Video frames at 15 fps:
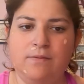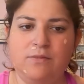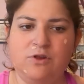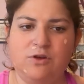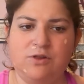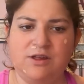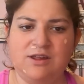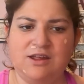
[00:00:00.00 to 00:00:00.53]

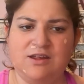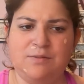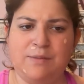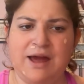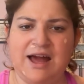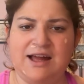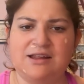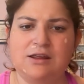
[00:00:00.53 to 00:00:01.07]
So this is
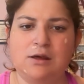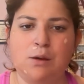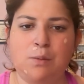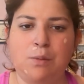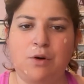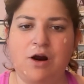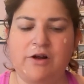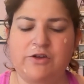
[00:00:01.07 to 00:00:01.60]
matte
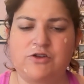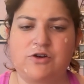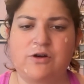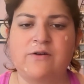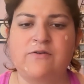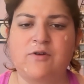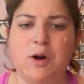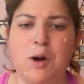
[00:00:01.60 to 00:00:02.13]

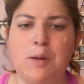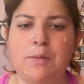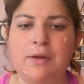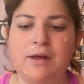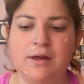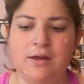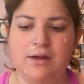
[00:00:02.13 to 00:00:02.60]
bronzer from